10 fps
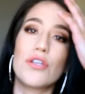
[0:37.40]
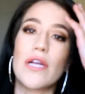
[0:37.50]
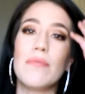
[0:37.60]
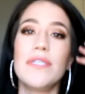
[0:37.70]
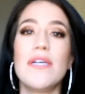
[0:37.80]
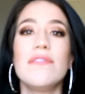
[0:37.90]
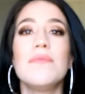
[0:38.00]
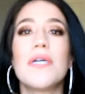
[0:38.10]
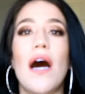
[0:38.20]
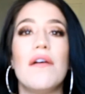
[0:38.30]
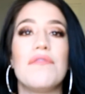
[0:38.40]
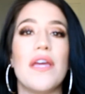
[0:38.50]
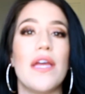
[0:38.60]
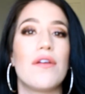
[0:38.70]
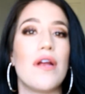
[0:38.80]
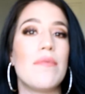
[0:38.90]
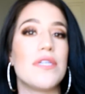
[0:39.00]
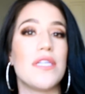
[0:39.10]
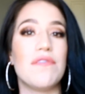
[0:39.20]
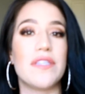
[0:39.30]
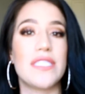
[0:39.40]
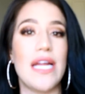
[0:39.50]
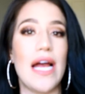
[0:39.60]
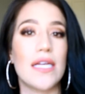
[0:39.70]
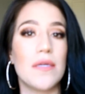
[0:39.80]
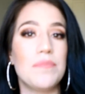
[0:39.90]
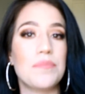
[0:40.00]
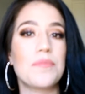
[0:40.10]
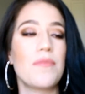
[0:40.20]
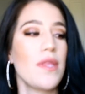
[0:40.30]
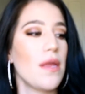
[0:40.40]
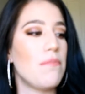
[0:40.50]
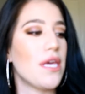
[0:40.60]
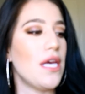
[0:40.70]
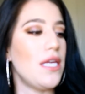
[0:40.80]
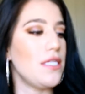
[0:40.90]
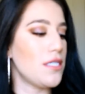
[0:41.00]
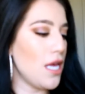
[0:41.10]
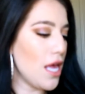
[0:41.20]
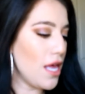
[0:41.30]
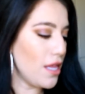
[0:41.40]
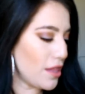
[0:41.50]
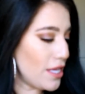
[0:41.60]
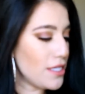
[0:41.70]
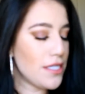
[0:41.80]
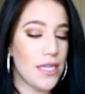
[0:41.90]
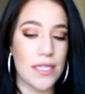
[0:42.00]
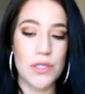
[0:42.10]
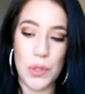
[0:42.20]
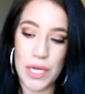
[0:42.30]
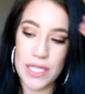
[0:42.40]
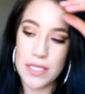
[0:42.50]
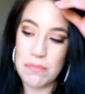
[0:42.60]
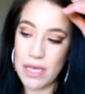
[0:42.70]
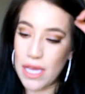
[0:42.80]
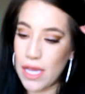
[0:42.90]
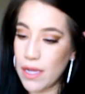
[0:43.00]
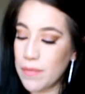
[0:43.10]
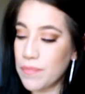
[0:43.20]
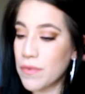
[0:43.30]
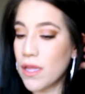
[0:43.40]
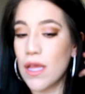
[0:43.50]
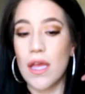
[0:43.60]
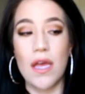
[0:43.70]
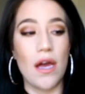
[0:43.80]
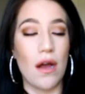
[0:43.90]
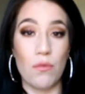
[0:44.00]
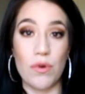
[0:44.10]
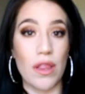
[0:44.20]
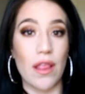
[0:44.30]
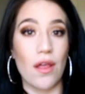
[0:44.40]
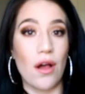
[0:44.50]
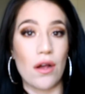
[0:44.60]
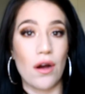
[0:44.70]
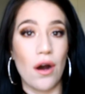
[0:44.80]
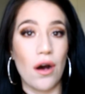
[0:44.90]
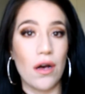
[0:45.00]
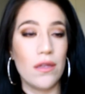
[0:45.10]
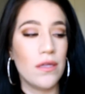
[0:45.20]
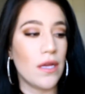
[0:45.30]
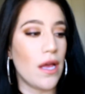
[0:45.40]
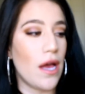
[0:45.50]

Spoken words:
grab yourself some coffee, grab yourself a snack, because this is going to be a really long haul.